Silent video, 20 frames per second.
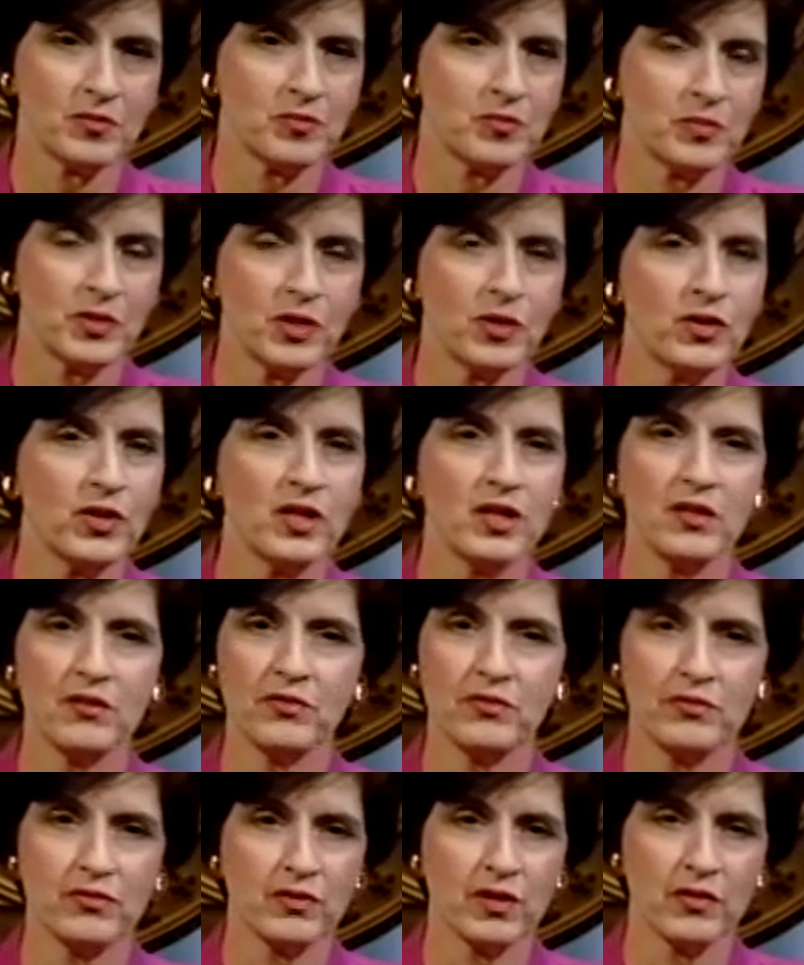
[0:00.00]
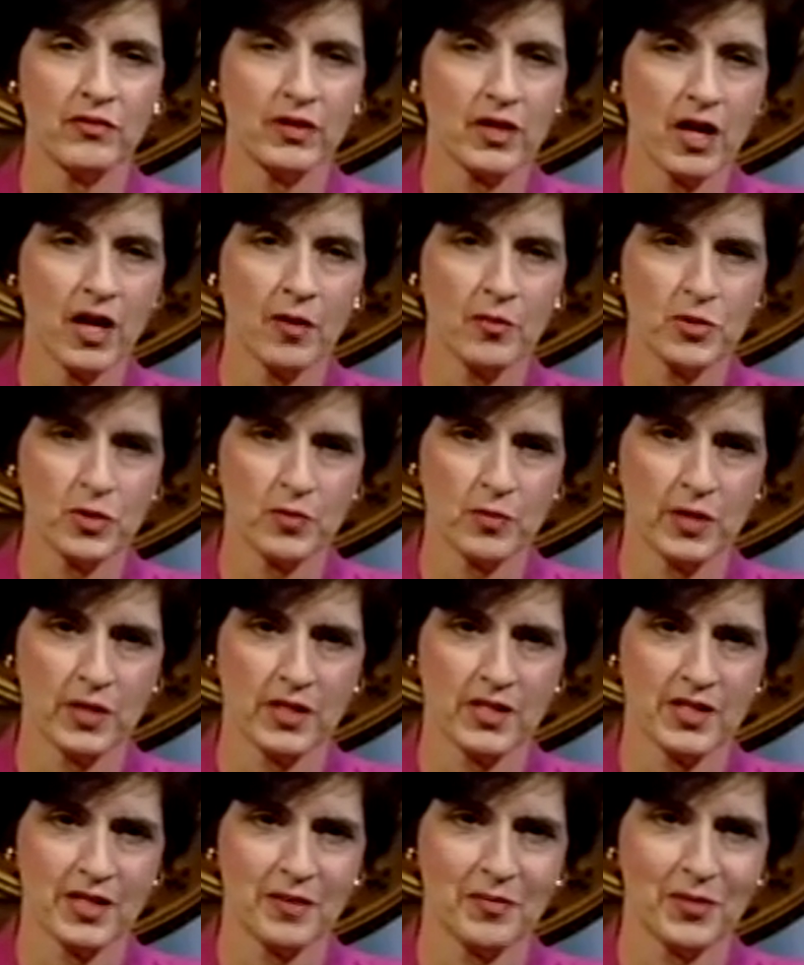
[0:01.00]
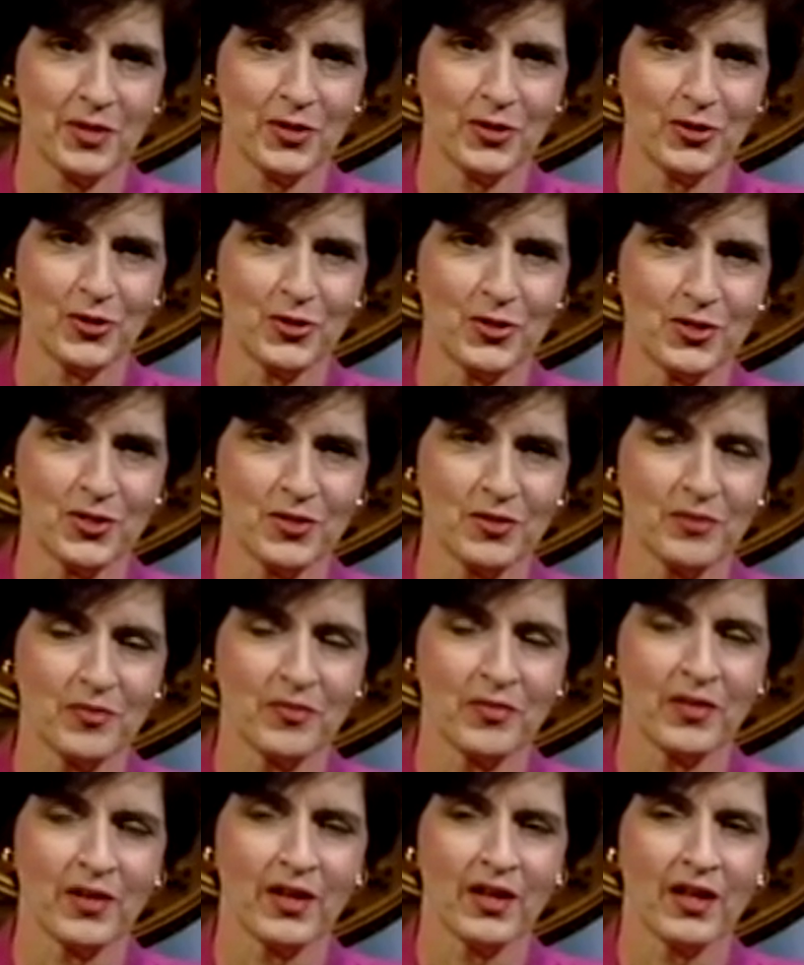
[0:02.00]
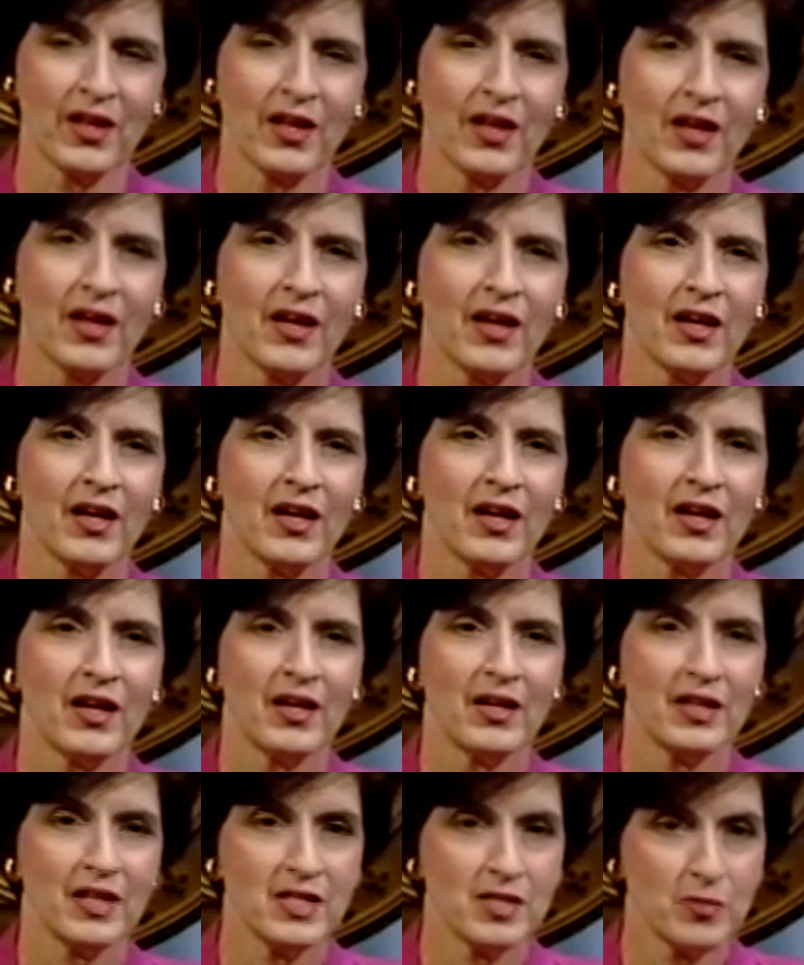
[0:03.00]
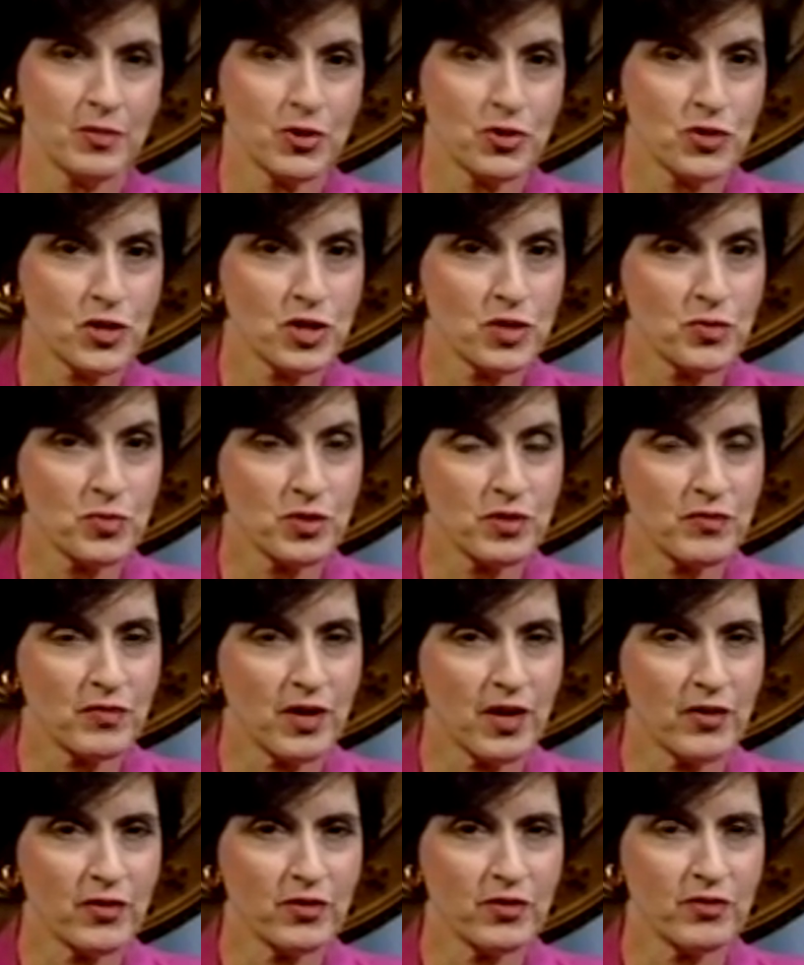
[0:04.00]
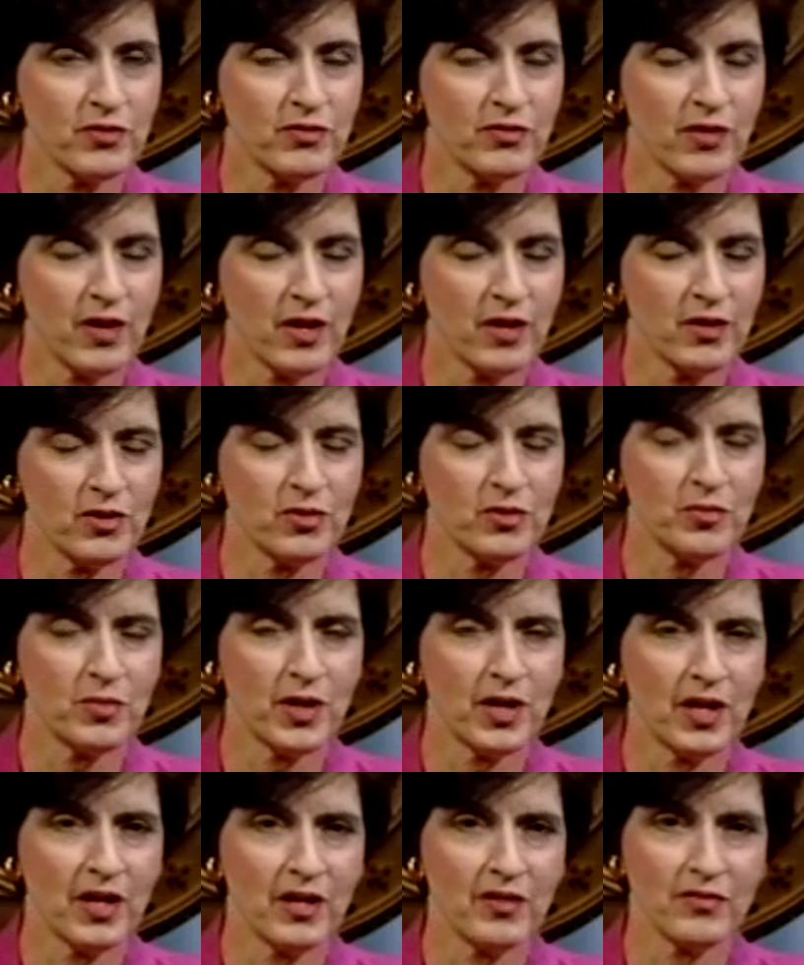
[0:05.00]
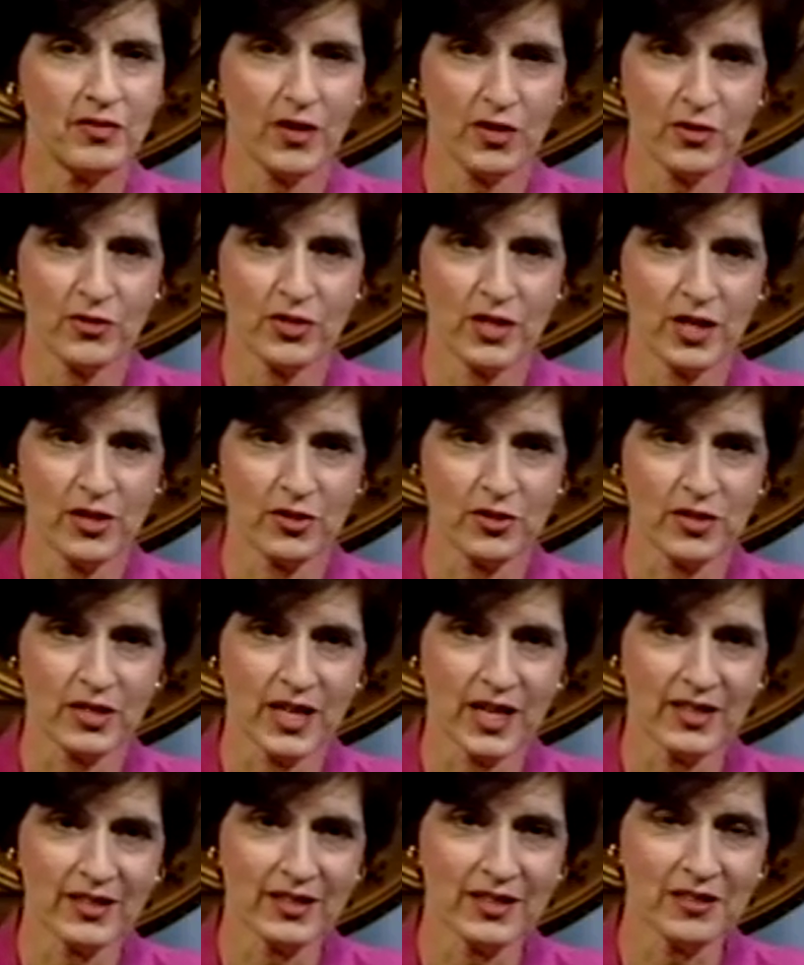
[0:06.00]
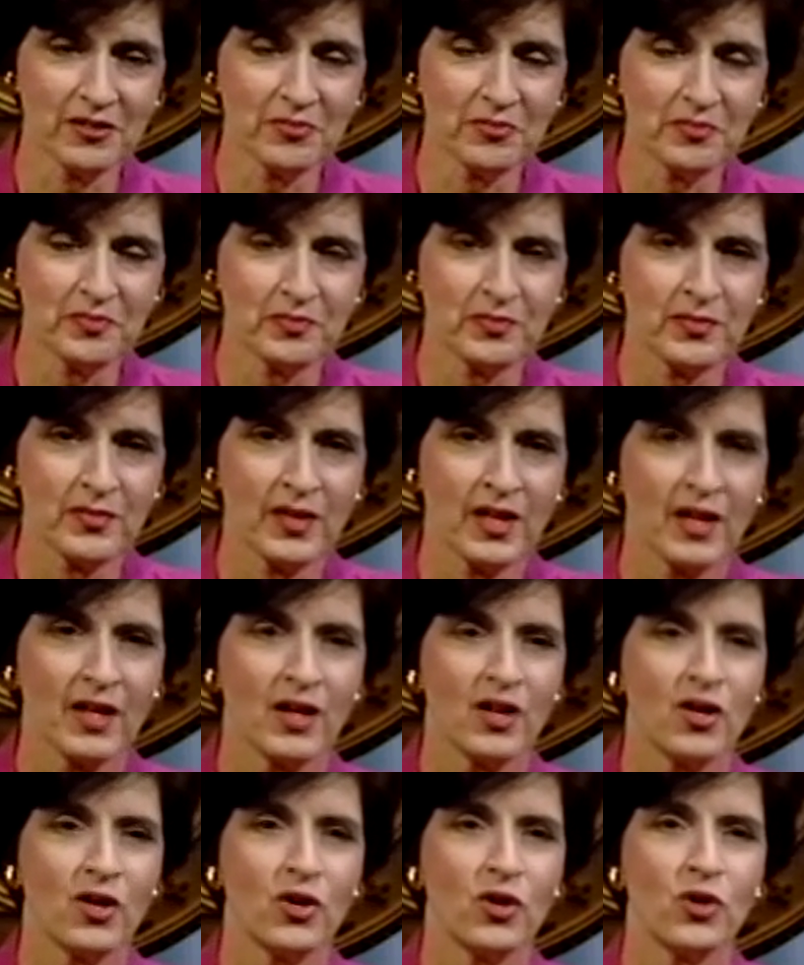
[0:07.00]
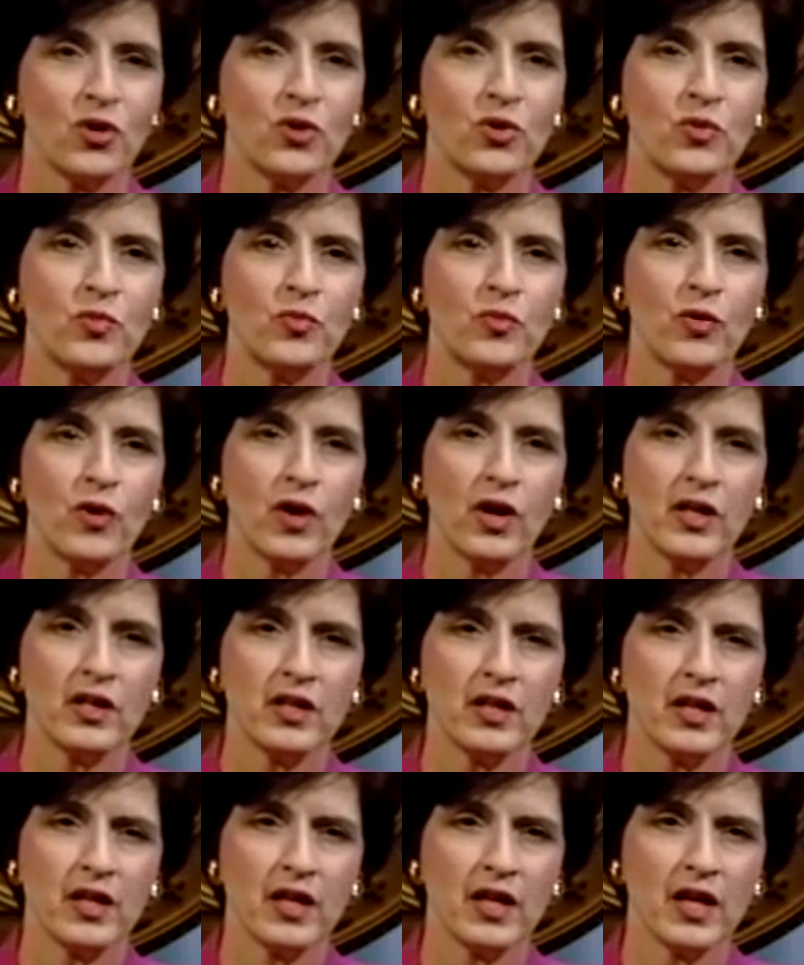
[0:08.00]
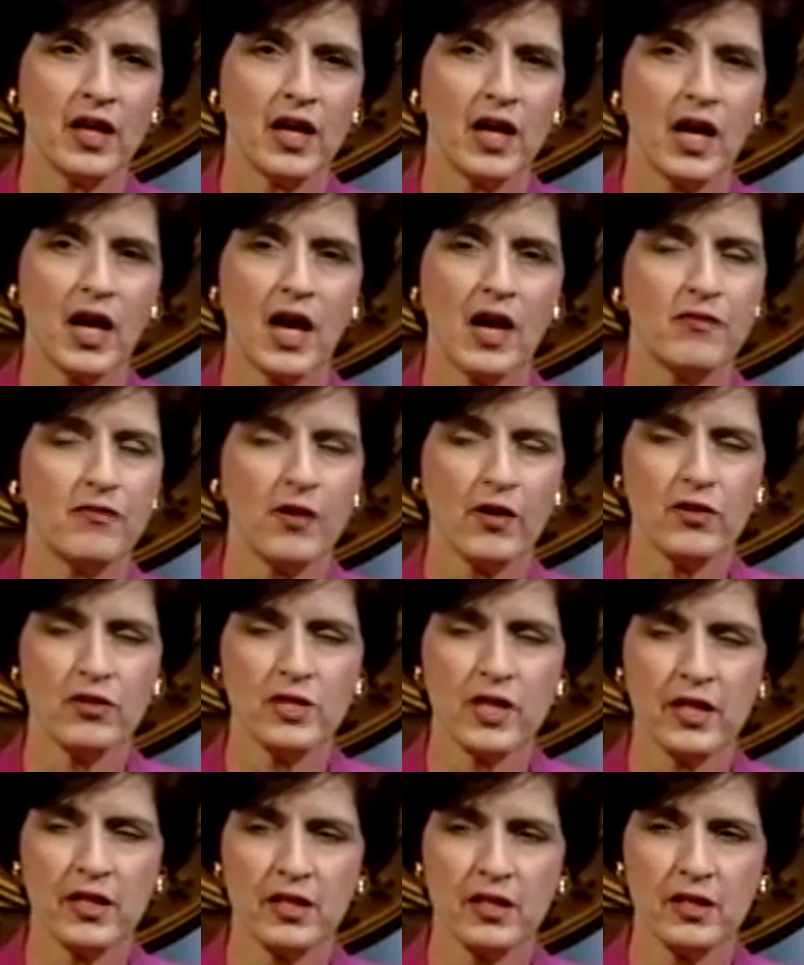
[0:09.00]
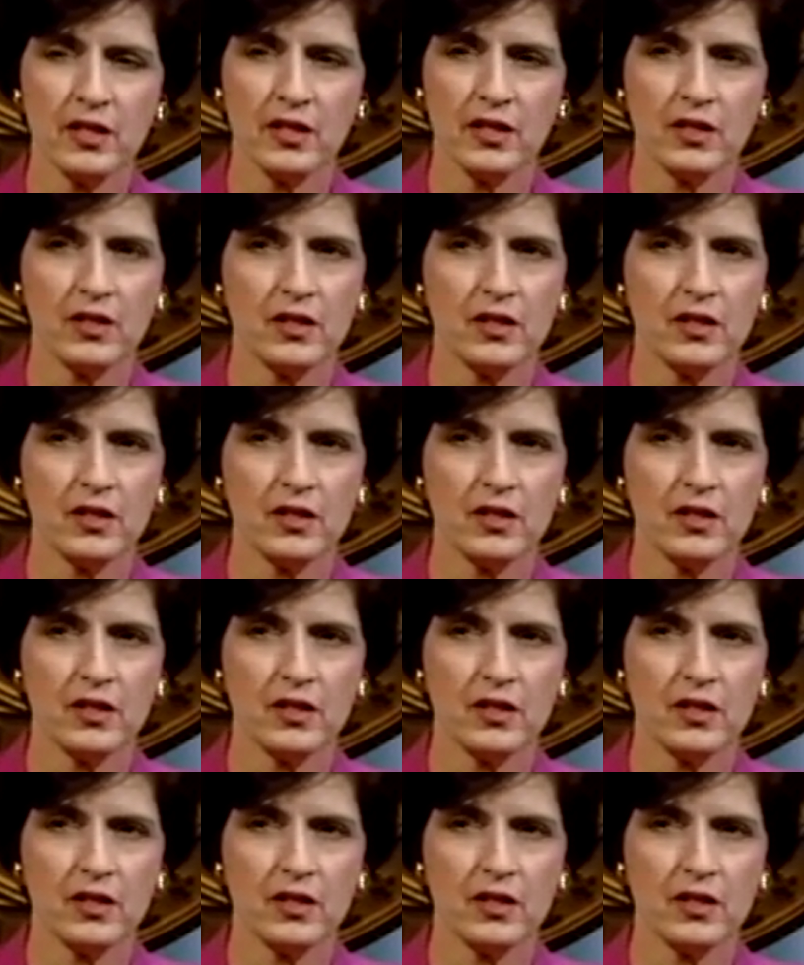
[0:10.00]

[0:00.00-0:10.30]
period of accomplishment at St. Peter's. His administration was followed by Father Daniel Dagnan, who brought... Father Dagnan